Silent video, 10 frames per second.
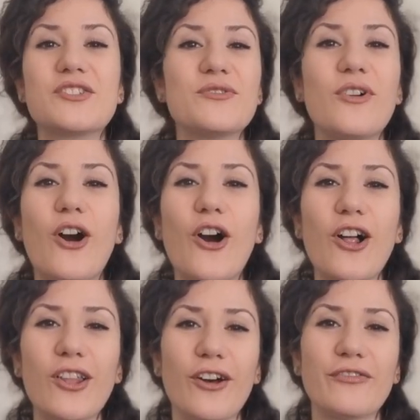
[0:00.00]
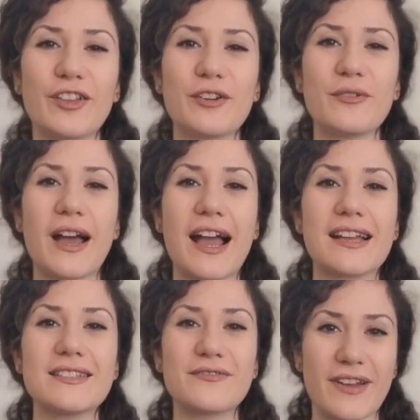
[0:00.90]
to all of you
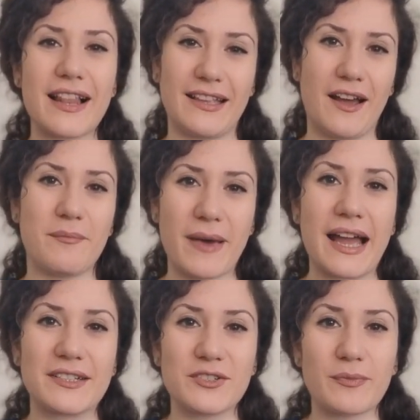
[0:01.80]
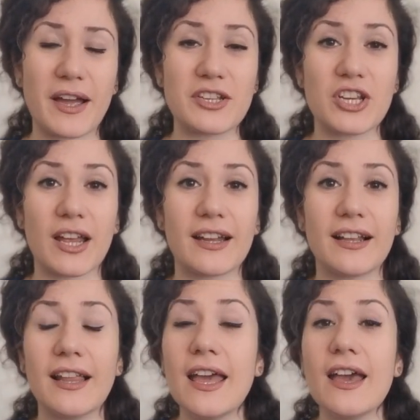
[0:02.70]
and welcome back to my channel.